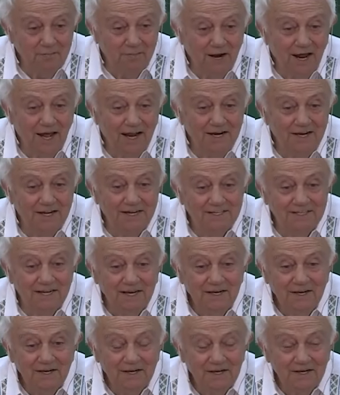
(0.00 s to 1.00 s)
planet?
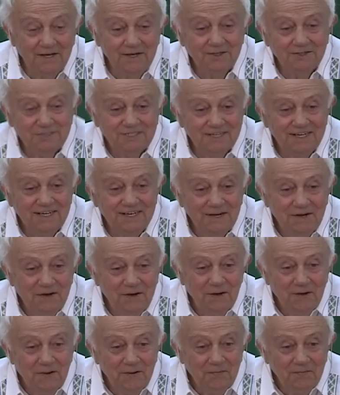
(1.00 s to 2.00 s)
Is it?
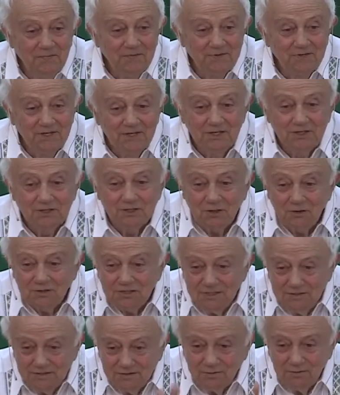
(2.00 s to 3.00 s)
So
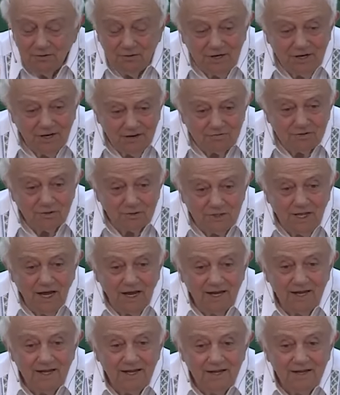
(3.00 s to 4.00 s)
we have to
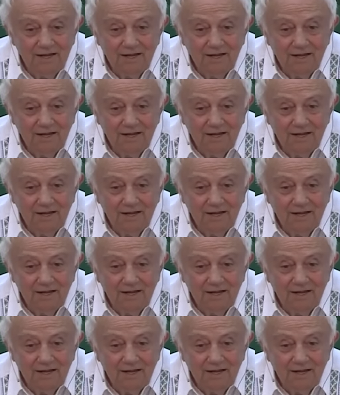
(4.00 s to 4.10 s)
die.